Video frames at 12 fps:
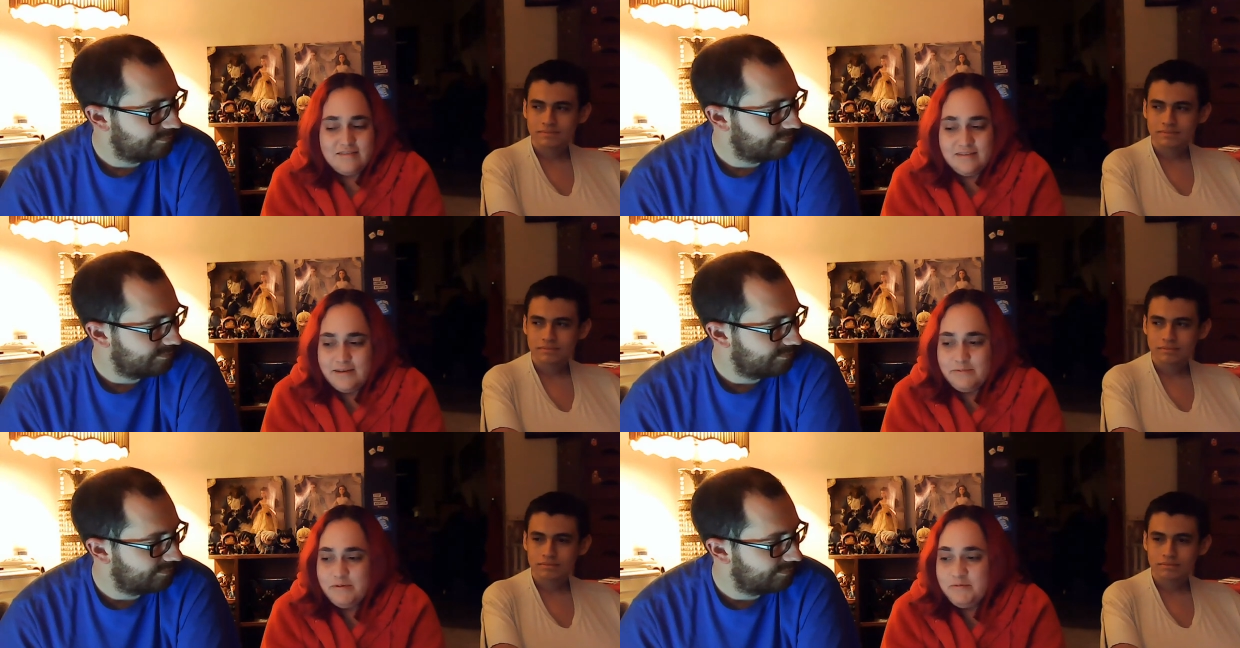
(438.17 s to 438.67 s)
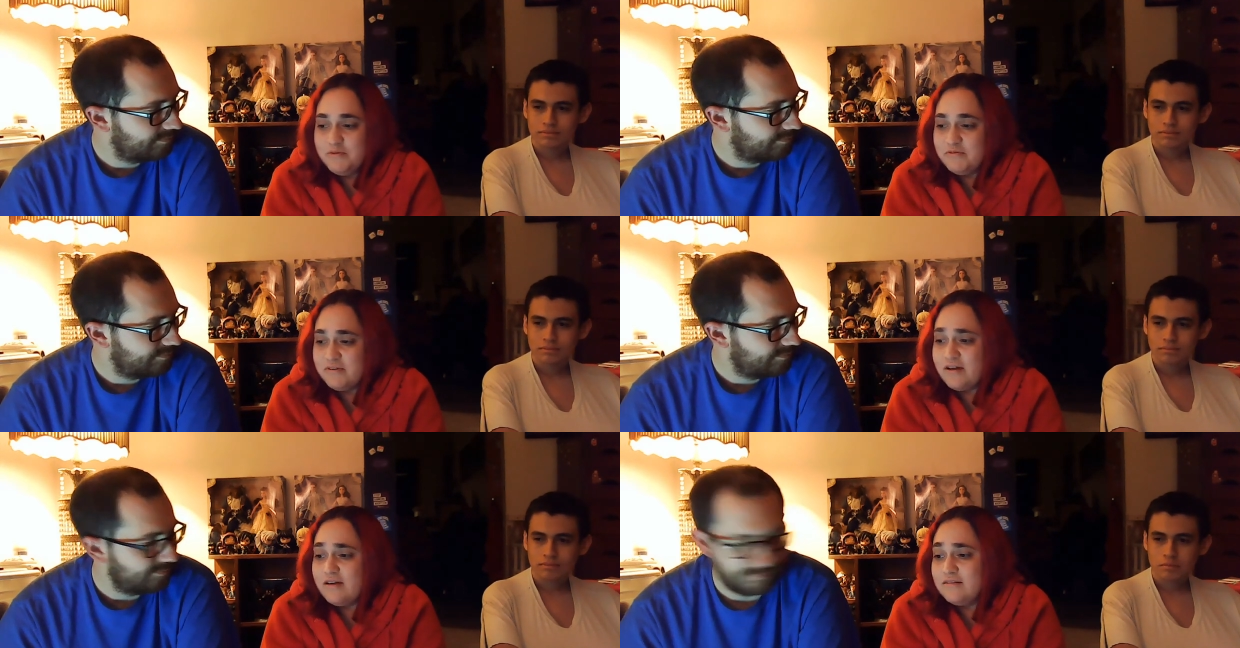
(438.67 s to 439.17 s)
Speaker 1: we move
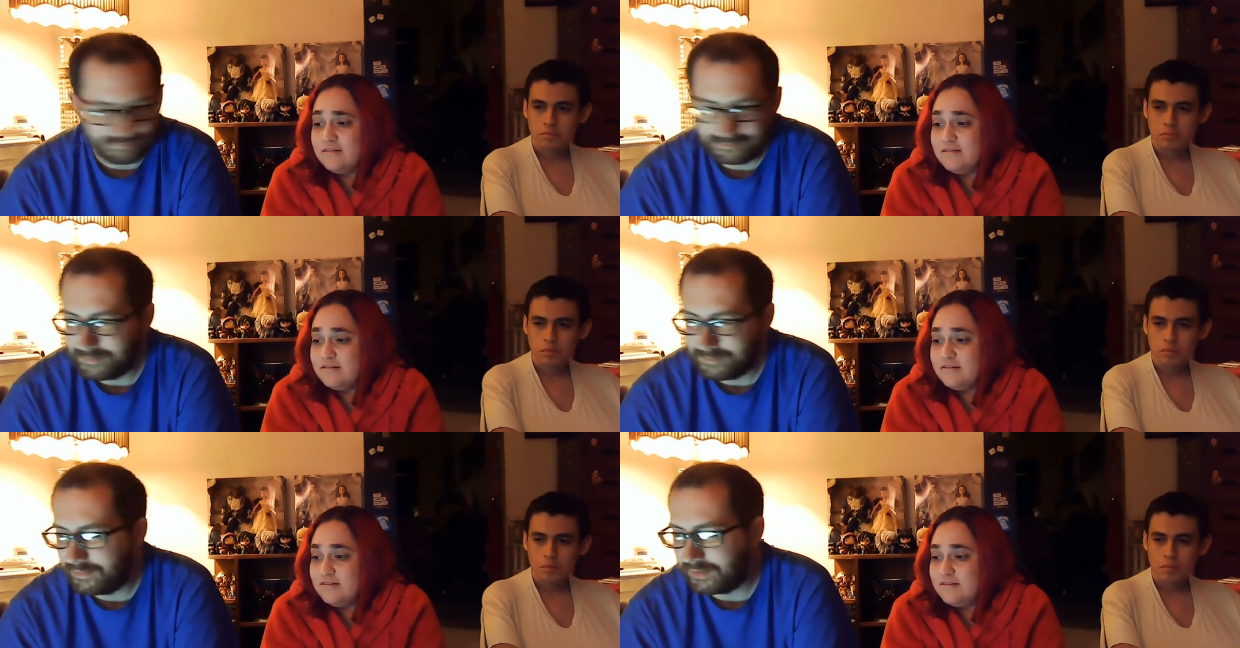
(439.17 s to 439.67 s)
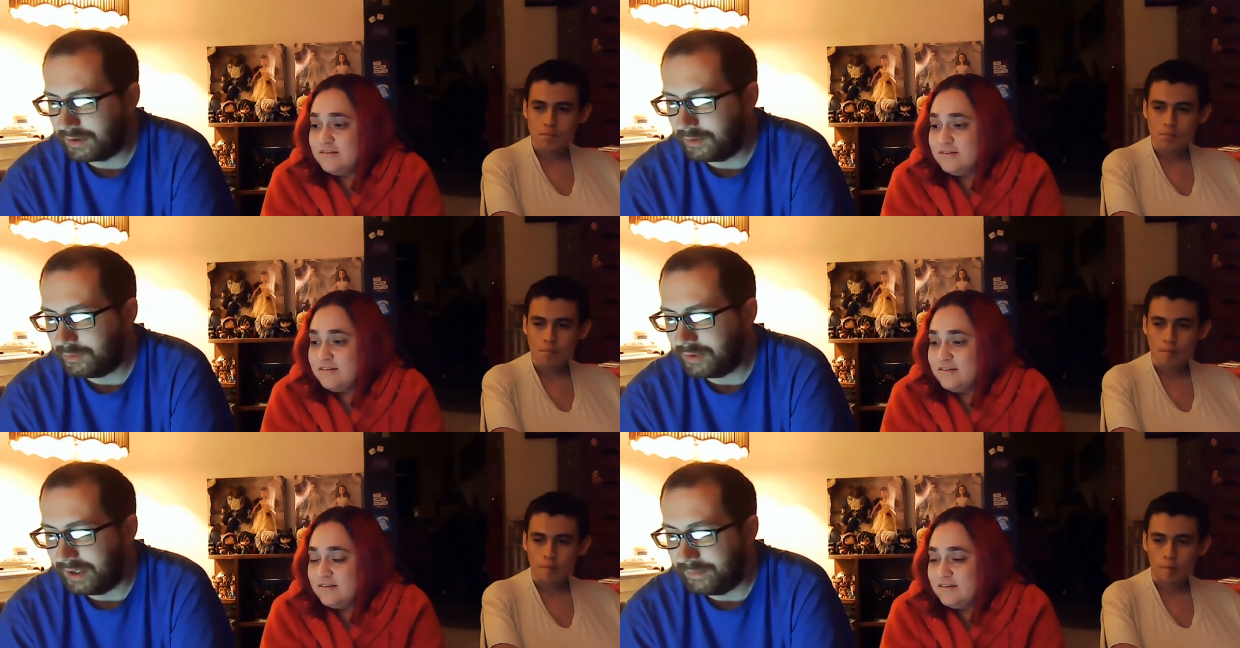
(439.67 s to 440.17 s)
on?
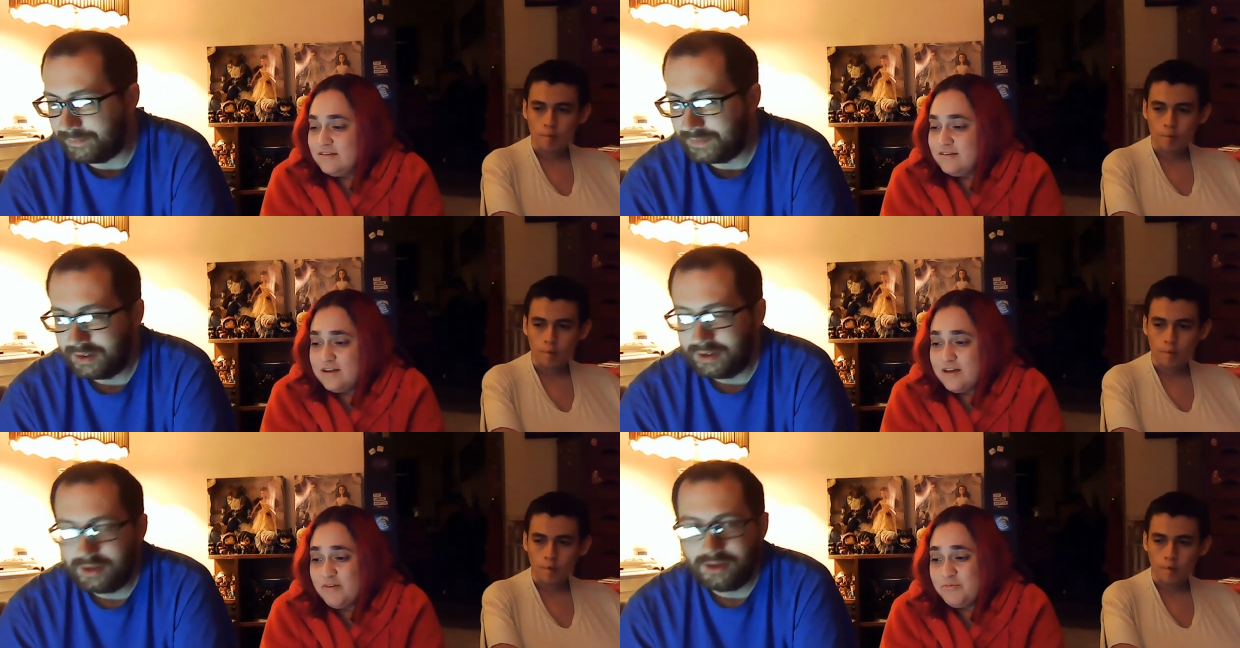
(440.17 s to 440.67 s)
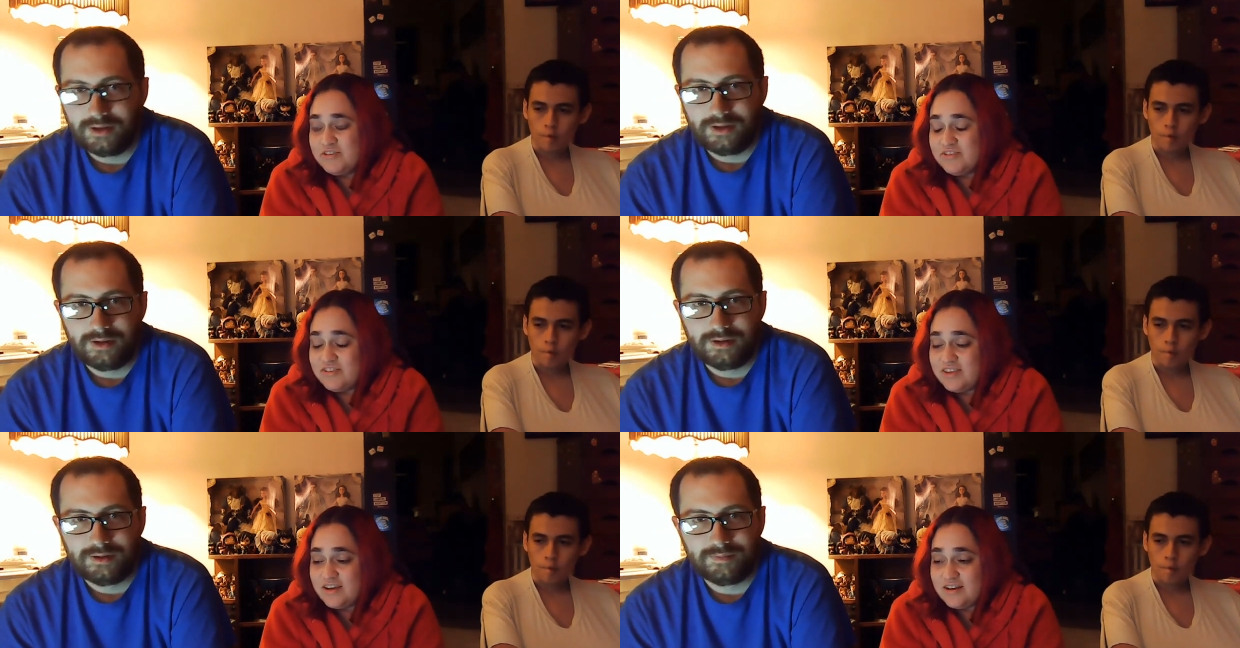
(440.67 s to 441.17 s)
Speaker 2: Okay.
Speaker 1: Now I'm just
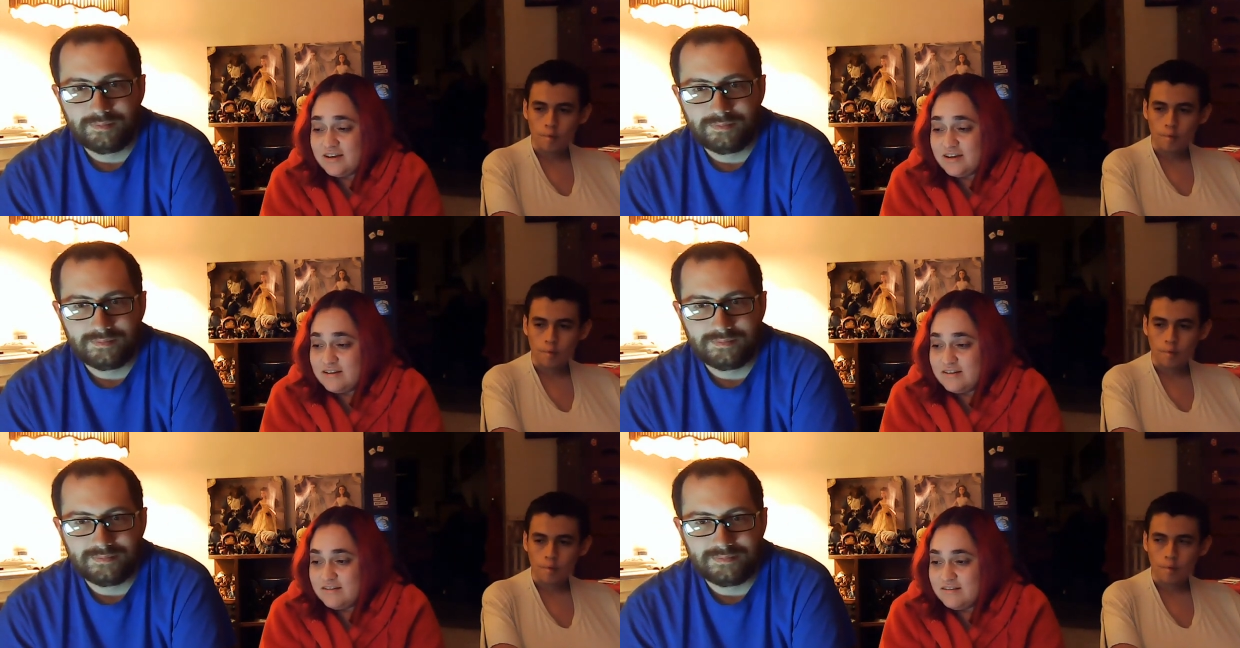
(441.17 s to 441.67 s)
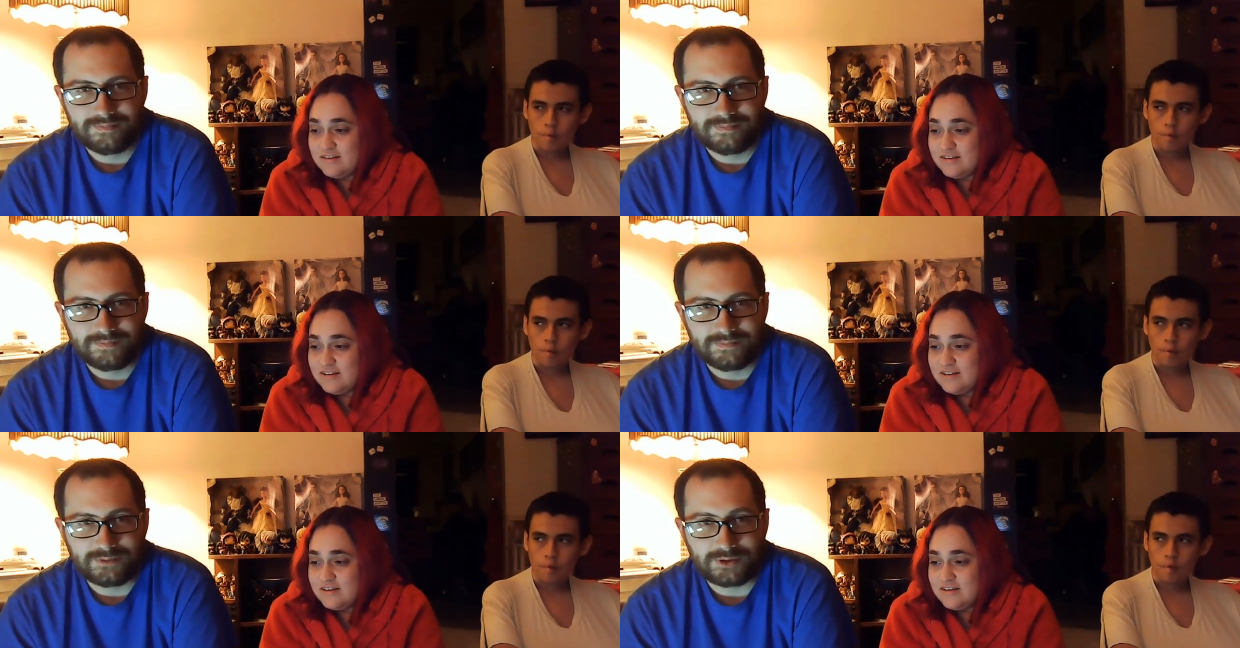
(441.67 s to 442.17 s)
thinking it.
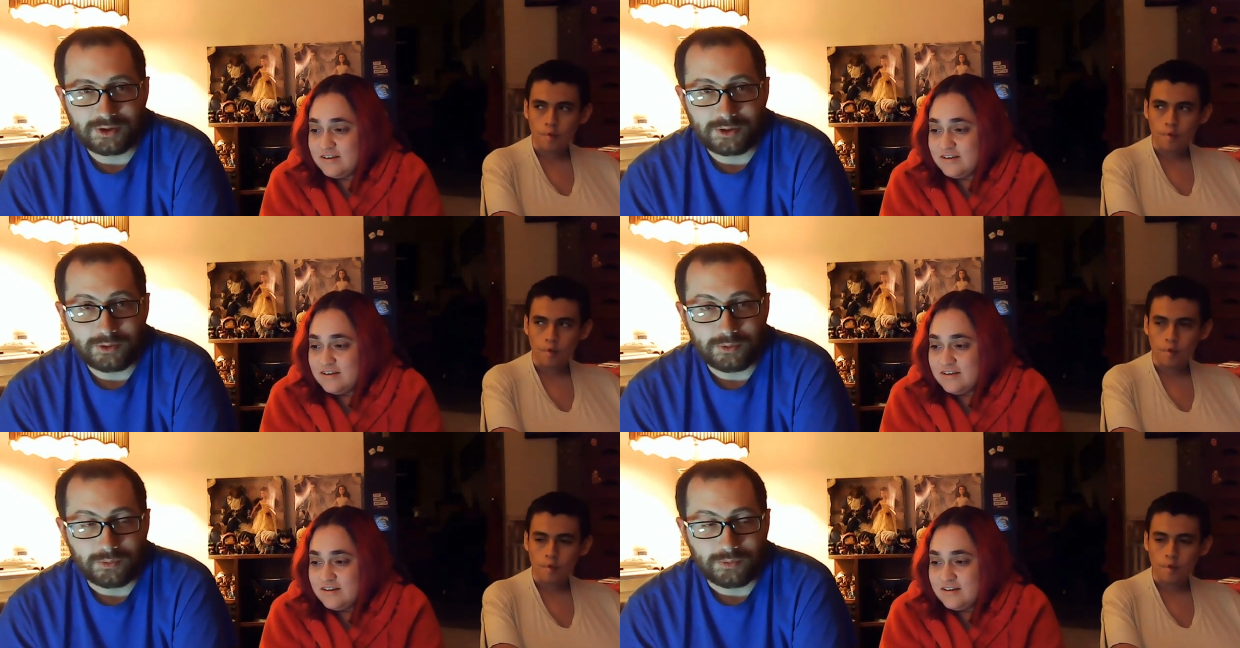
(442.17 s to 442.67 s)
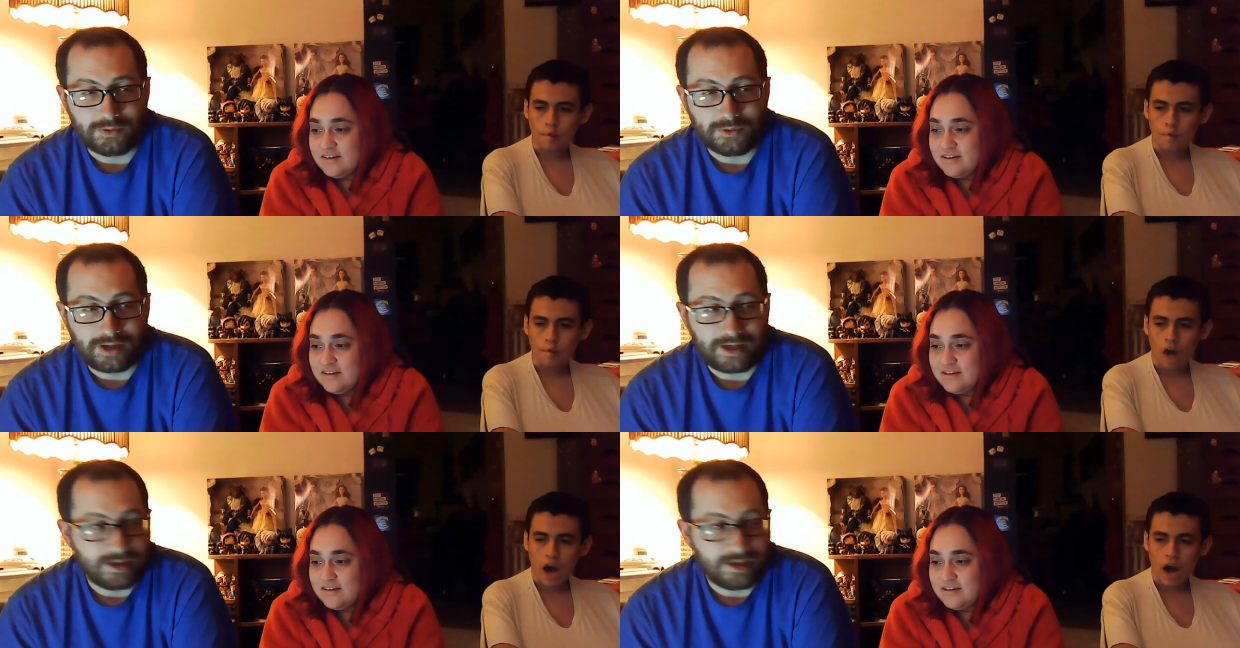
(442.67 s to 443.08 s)
Speaker 2: So, anything